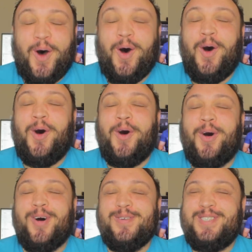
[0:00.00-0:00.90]
Oh, ho,
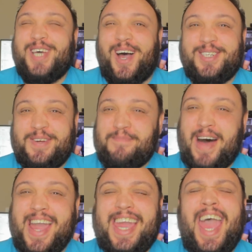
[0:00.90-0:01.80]
ho, Dr.
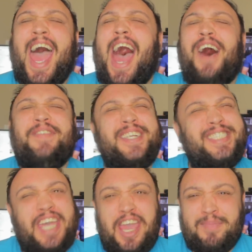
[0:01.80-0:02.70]
Mike, how the
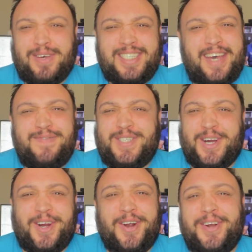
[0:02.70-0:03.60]
tables have
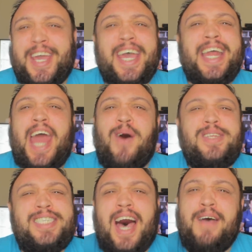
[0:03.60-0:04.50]
turned. Now
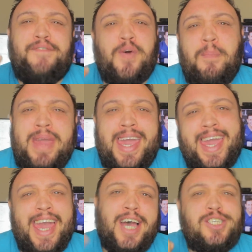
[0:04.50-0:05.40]
it's time for
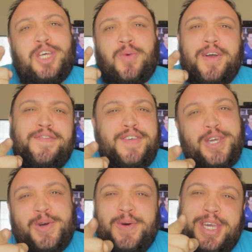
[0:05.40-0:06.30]
me to review